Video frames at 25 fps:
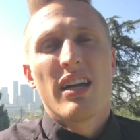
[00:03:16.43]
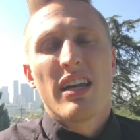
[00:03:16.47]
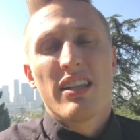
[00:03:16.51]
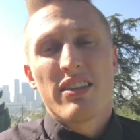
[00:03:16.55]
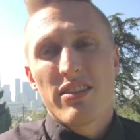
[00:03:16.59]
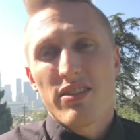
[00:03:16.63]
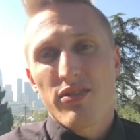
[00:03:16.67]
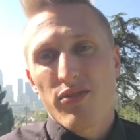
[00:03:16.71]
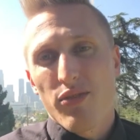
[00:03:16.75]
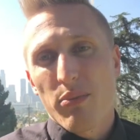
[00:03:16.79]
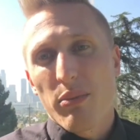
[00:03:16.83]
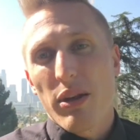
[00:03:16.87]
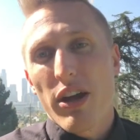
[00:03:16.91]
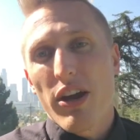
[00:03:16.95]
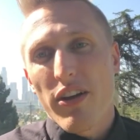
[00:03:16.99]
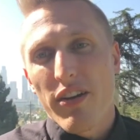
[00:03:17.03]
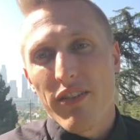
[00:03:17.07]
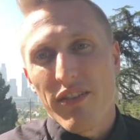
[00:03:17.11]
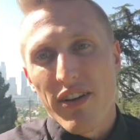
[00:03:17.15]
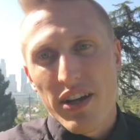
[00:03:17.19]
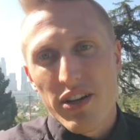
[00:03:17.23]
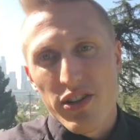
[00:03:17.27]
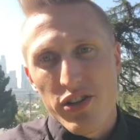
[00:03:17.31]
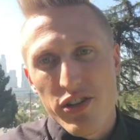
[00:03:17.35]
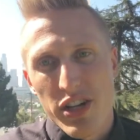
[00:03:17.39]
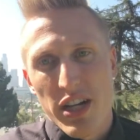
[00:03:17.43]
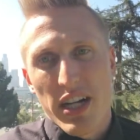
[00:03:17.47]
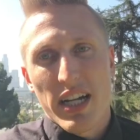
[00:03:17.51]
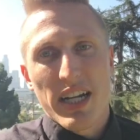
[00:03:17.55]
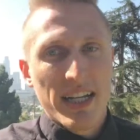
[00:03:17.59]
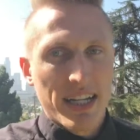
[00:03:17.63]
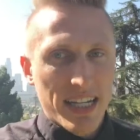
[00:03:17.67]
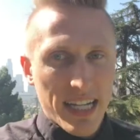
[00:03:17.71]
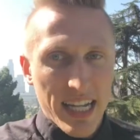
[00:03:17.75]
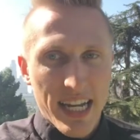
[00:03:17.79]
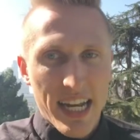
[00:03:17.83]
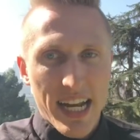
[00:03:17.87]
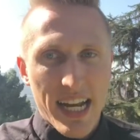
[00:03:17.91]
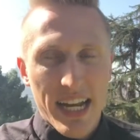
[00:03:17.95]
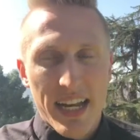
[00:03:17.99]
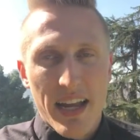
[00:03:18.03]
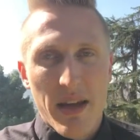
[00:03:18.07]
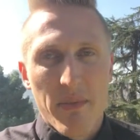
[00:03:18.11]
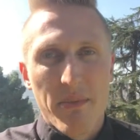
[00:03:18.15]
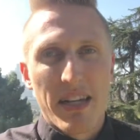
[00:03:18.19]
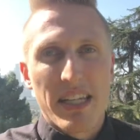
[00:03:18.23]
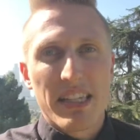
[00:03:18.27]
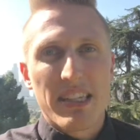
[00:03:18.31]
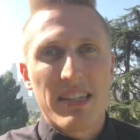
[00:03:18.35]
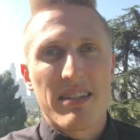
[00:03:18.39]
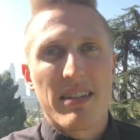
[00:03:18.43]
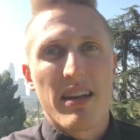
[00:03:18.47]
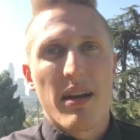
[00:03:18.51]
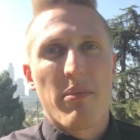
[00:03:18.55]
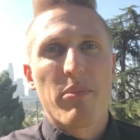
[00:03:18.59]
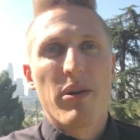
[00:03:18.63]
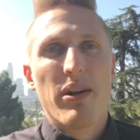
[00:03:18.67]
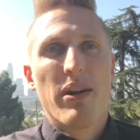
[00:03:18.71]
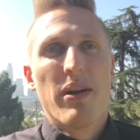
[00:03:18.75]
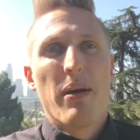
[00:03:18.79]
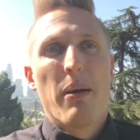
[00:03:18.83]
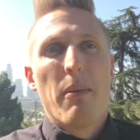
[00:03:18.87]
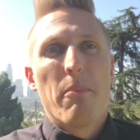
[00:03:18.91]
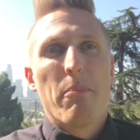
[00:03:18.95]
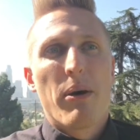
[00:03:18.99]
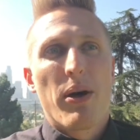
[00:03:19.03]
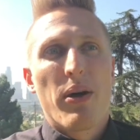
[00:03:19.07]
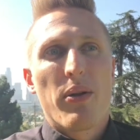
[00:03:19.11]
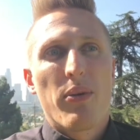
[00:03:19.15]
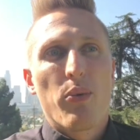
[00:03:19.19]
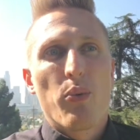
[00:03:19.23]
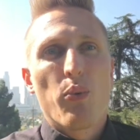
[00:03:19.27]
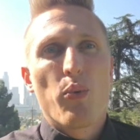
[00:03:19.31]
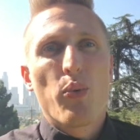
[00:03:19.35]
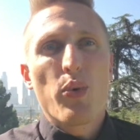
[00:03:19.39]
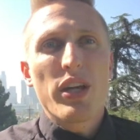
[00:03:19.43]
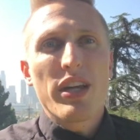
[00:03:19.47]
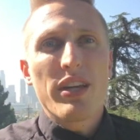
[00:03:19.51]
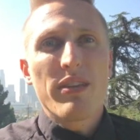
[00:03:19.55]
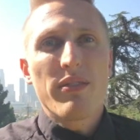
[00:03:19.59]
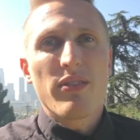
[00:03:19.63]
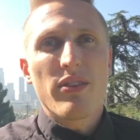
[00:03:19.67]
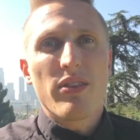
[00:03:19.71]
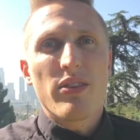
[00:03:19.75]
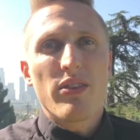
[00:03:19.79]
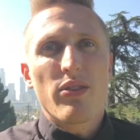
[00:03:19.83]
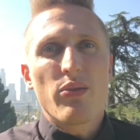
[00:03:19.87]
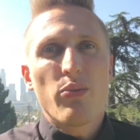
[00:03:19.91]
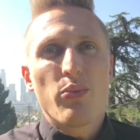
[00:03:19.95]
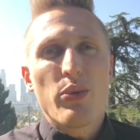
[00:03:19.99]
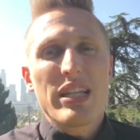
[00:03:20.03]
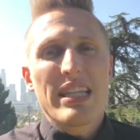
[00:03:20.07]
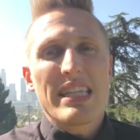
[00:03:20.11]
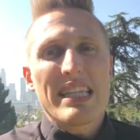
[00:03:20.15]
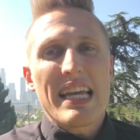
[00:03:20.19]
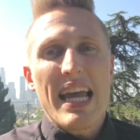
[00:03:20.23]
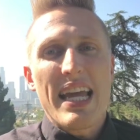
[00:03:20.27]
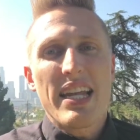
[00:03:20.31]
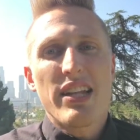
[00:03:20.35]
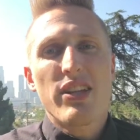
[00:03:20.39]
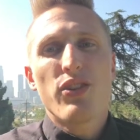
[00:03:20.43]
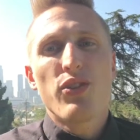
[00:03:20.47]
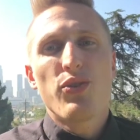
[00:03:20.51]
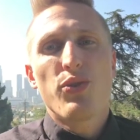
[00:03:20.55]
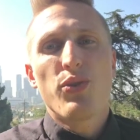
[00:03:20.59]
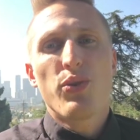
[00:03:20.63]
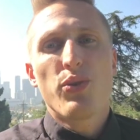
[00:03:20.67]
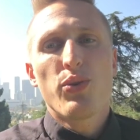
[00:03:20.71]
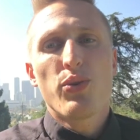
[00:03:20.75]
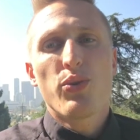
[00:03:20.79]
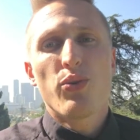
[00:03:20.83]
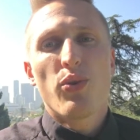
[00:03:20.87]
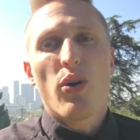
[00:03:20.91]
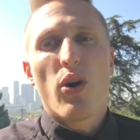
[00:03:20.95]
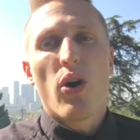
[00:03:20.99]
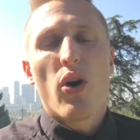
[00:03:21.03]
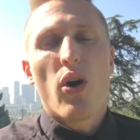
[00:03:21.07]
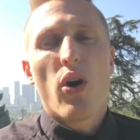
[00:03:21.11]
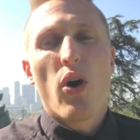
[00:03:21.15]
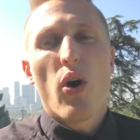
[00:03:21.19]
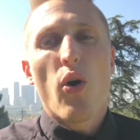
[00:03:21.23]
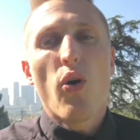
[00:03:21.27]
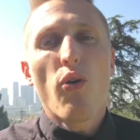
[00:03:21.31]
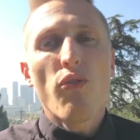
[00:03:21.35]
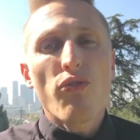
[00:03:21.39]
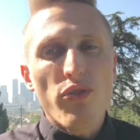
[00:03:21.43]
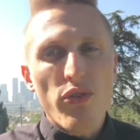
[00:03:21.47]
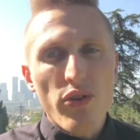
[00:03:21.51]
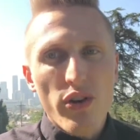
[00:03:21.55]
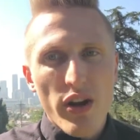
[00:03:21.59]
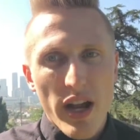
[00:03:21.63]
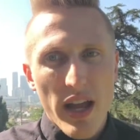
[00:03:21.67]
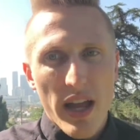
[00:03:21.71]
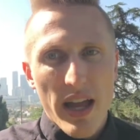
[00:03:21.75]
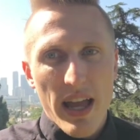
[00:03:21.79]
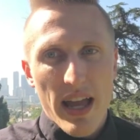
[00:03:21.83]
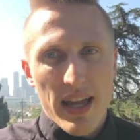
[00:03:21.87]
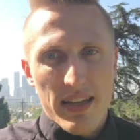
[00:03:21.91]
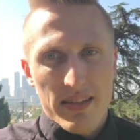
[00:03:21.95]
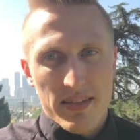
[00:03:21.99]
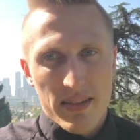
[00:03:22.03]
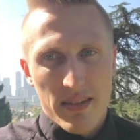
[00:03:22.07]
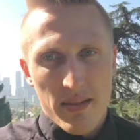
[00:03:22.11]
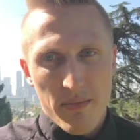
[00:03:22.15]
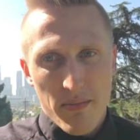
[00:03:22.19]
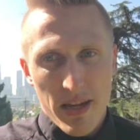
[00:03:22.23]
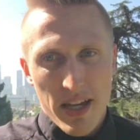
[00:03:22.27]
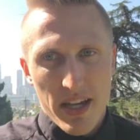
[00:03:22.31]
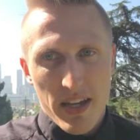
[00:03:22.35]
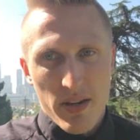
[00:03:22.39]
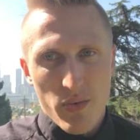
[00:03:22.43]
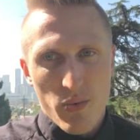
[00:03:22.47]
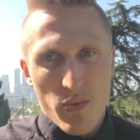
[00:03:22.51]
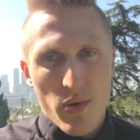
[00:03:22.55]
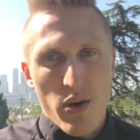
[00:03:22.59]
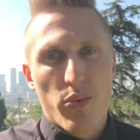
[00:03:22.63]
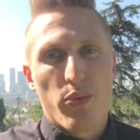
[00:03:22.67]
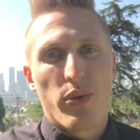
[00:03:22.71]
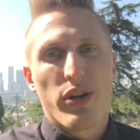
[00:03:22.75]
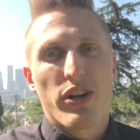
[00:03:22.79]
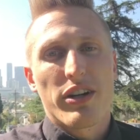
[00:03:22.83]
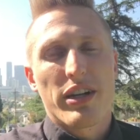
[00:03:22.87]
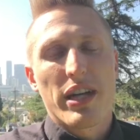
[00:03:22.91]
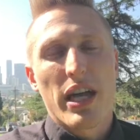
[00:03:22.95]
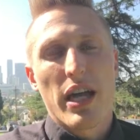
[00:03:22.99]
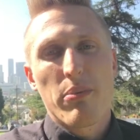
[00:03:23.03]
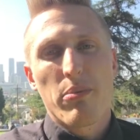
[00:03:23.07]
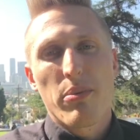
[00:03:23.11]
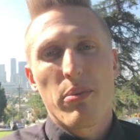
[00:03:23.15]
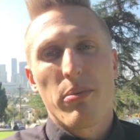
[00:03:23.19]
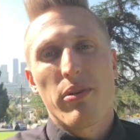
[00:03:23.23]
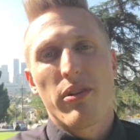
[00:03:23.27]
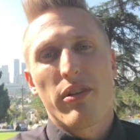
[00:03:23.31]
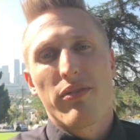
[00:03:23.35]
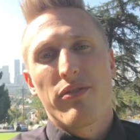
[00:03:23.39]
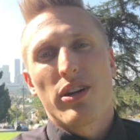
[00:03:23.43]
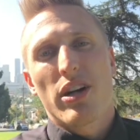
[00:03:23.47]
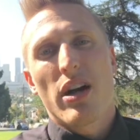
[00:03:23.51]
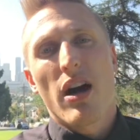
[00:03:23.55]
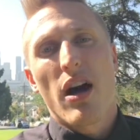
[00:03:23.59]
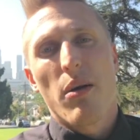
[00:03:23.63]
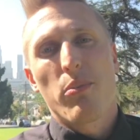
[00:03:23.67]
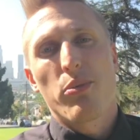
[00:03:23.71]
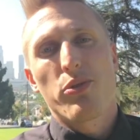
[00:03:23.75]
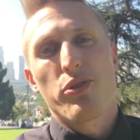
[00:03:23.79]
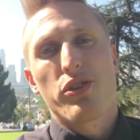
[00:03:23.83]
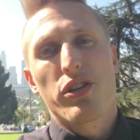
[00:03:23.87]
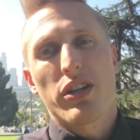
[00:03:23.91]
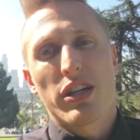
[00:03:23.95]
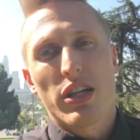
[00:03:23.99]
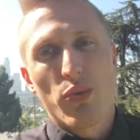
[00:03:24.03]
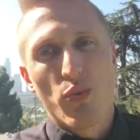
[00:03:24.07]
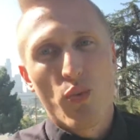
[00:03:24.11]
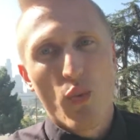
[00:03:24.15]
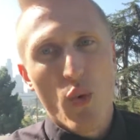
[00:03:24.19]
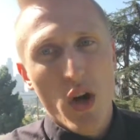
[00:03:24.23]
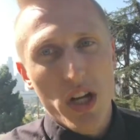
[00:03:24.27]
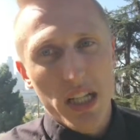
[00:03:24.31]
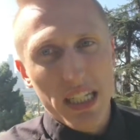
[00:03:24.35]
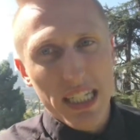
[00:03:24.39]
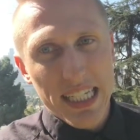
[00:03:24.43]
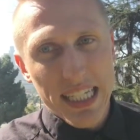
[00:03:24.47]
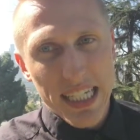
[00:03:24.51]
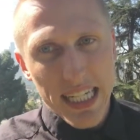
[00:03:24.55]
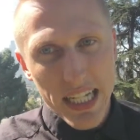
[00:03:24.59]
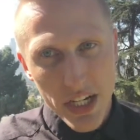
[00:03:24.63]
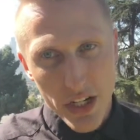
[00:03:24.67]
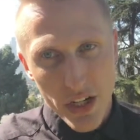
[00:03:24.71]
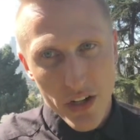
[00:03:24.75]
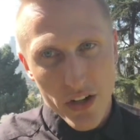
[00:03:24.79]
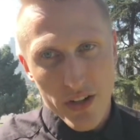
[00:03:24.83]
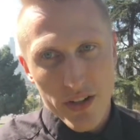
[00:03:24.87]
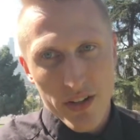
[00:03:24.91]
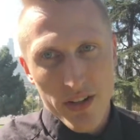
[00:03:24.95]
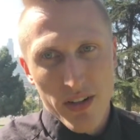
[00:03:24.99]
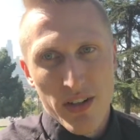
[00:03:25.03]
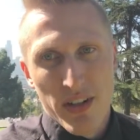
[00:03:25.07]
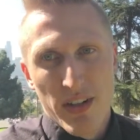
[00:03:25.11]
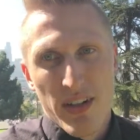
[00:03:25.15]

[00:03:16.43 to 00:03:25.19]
and this is from Gary Vaynerchuk, again, I did not make this up, but we tend to overestimate what we are capable of accomplishing in 1 year,